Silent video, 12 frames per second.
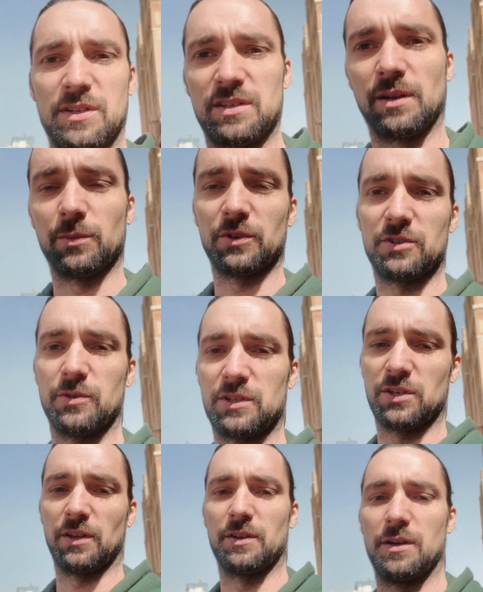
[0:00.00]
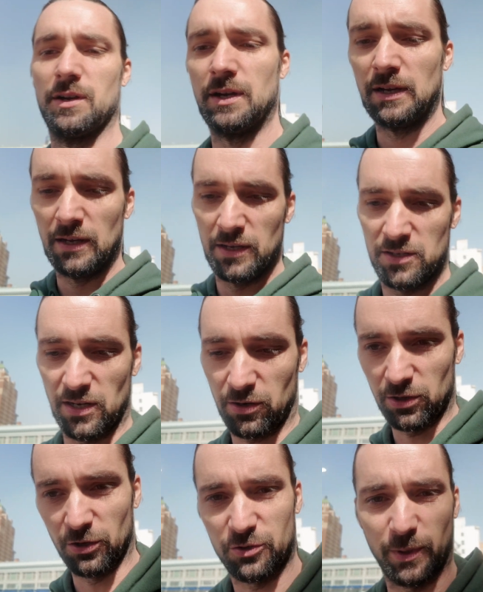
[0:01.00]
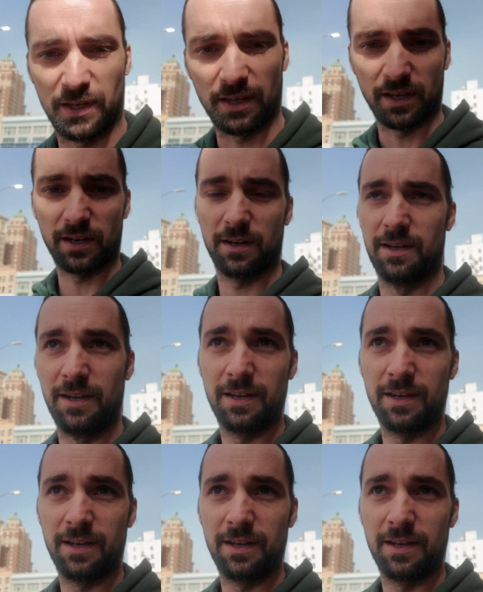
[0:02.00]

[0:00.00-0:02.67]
similar to each other. See how close we can get.